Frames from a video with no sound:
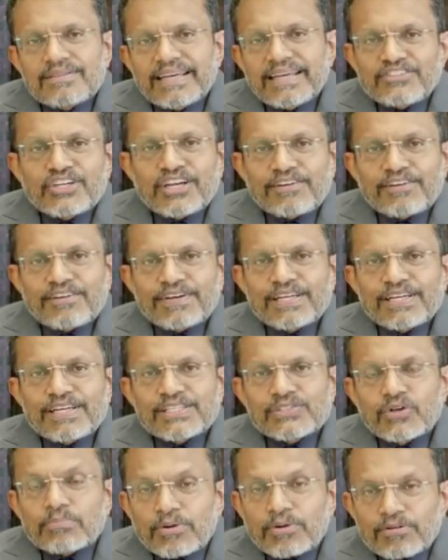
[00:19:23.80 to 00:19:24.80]
The
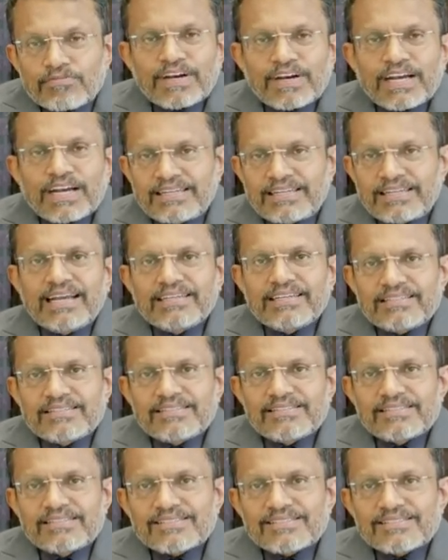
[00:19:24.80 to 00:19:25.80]
NGFS will provide
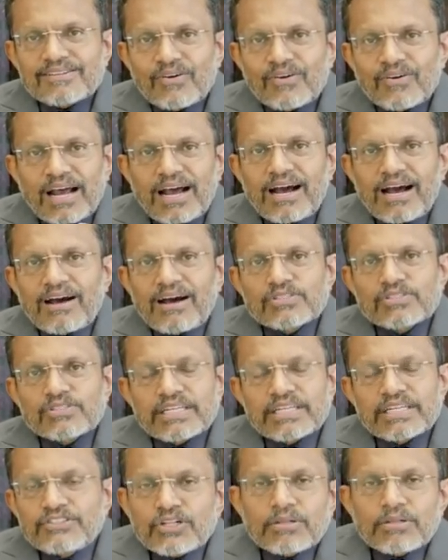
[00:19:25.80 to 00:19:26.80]
guidance on how
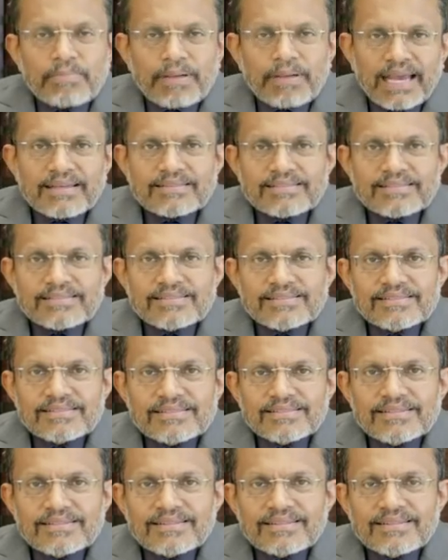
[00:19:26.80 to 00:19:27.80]
central
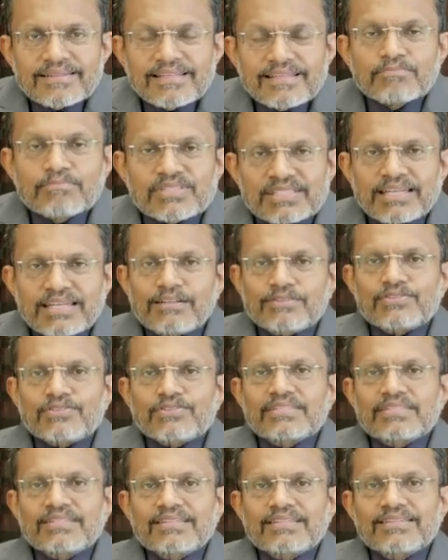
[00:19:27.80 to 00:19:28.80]
banks
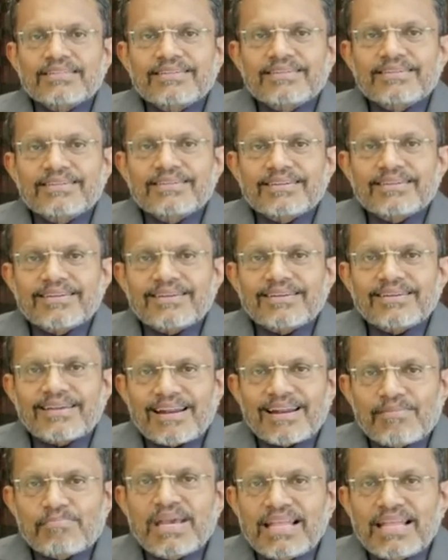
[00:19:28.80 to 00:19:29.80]
themselves
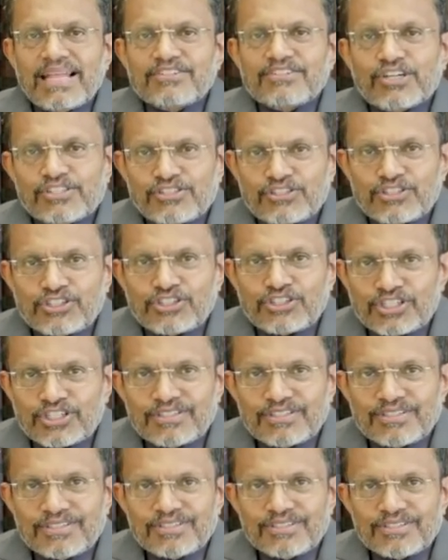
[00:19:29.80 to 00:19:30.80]
can make the
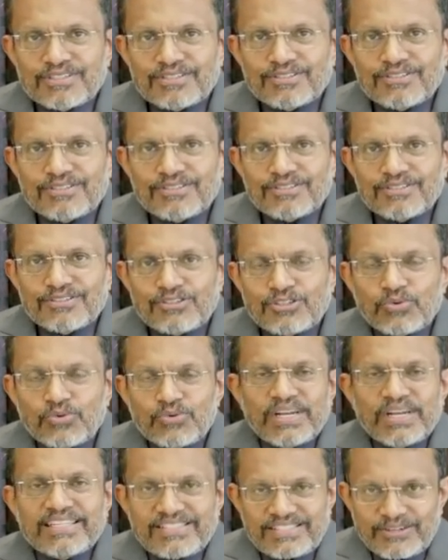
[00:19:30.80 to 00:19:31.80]
transition
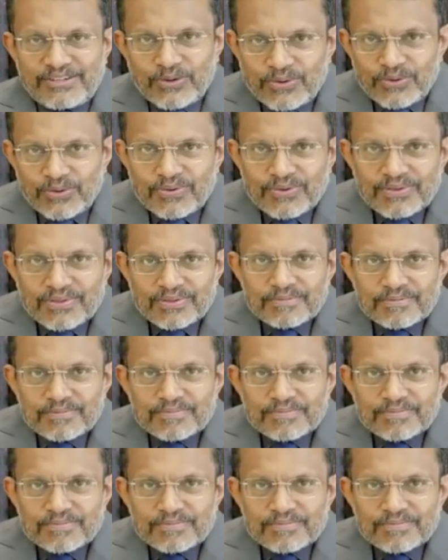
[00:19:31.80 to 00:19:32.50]
to net zero.